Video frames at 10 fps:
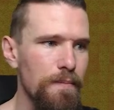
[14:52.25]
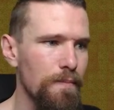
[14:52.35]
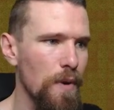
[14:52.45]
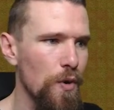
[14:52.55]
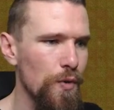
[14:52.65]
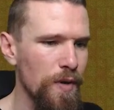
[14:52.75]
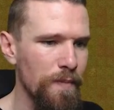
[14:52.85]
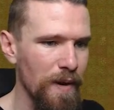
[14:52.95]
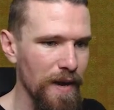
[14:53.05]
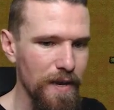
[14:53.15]

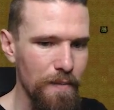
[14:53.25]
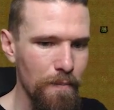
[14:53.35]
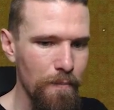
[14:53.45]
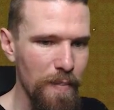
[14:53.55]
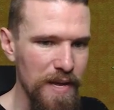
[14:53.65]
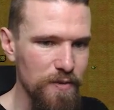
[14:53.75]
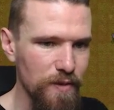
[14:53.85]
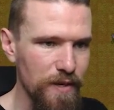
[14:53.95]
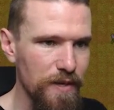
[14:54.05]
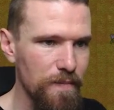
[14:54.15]
Motorbike
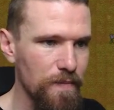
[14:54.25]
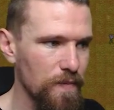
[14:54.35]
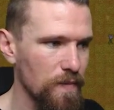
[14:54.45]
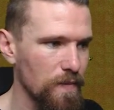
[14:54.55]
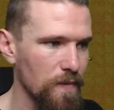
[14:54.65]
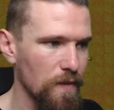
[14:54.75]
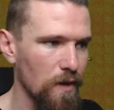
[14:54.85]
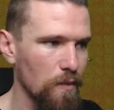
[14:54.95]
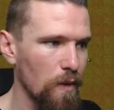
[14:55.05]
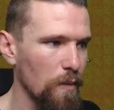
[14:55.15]
battery.
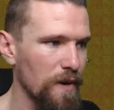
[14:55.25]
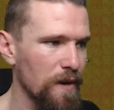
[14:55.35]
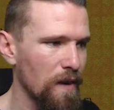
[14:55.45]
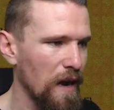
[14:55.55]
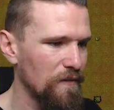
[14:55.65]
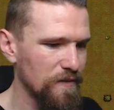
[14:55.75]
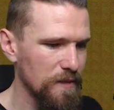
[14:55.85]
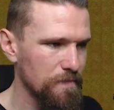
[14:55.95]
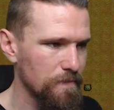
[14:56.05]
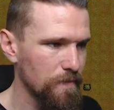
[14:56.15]
Not what we're
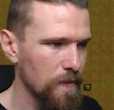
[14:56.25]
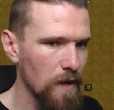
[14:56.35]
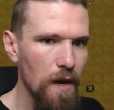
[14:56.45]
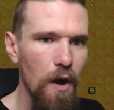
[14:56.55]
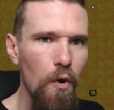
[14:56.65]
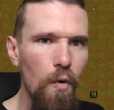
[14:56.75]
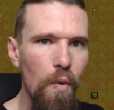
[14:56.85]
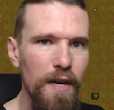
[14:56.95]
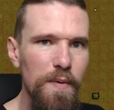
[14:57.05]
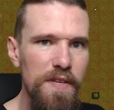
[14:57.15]
after. Oh,
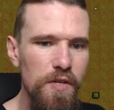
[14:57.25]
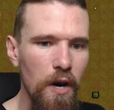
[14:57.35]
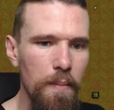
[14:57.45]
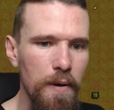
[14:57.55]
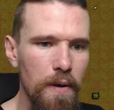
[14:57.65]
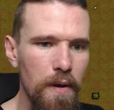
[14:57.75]
why did we stop?